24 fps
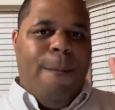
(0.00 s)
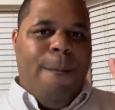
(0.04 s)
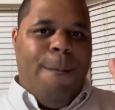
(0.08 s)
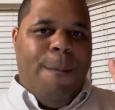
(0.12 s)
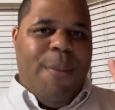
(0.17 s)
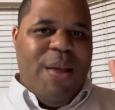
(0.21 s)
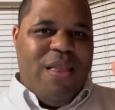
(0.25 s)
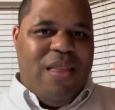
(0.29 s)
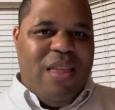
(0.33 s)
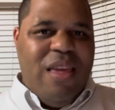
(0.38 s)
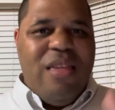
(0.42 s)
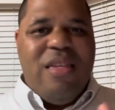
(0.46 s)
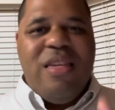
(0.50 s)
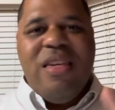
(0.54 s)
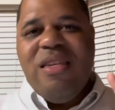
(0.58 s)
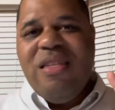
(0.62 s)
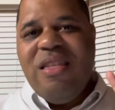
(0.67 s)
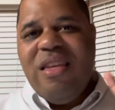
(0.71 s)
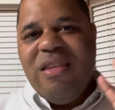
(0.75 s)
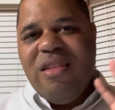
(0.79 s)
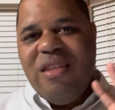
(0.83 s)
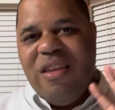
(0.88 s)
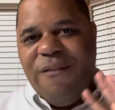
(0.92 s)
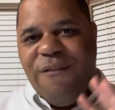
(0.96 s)
but this is
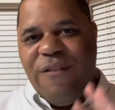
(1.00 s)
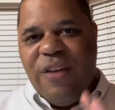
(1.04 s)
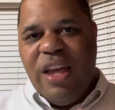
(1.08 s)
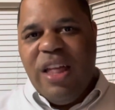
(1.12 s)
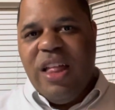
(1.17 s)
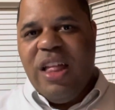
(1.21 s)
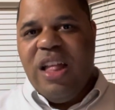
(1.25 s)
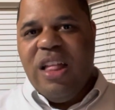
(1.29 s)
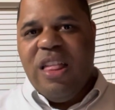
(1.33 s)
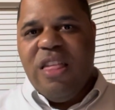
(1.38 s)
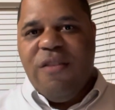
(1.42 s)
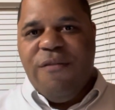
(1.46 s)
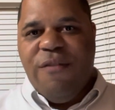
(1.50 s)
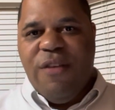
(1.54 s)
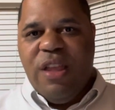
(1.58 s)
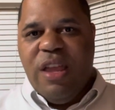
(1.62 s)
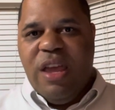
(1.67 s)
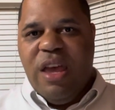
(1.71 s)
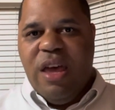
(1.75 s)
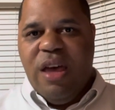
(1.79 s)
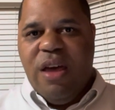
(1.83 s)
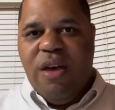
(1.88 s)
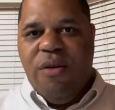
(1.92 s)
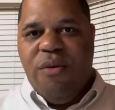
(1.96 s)
the surveillance
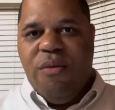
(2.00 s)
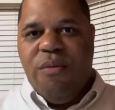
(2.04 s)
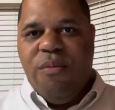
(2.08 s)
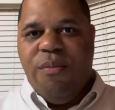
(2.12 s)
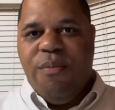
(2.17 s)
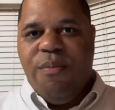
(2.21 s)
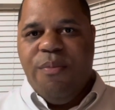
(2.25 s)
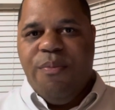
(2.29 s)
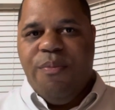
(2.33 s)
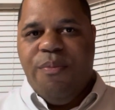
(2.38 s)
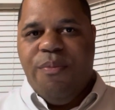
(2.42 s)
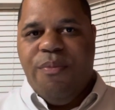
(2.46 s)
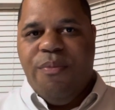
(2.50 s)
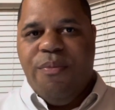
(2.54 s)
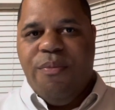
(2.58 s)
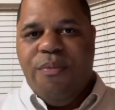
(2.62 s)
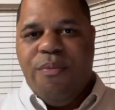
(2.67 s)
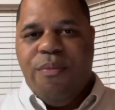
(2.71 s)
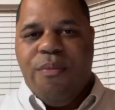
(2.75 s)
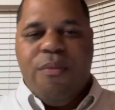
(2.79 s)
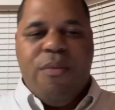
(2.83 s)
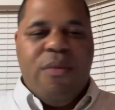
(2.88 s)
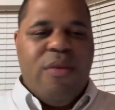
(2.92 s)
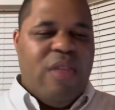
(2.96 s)
video
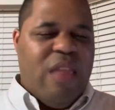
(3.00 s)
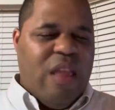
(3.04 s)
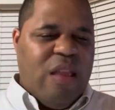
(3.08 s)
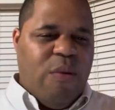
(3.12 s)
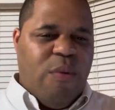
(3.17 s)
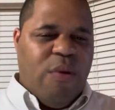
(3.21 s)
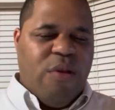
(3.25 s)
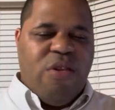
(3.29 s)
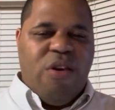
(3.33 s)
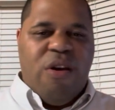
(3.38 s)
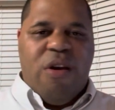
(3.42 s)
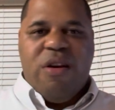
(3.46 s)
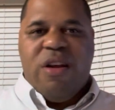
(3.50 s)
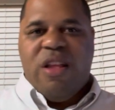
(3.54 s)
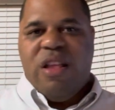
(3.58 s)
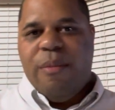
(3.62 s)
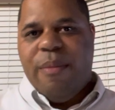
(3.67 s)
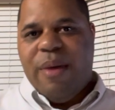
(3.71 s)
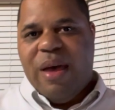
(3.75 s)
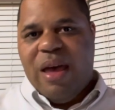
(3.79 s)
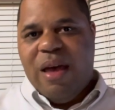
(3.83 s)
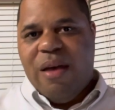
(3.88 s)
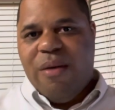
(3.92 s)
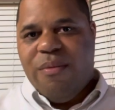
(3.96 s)
that they were talking
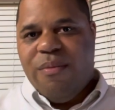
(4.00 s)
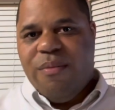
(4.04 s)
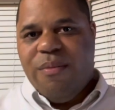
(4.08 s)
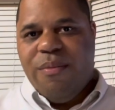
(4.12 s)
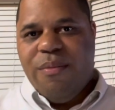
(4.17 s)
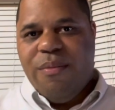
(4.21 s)
about.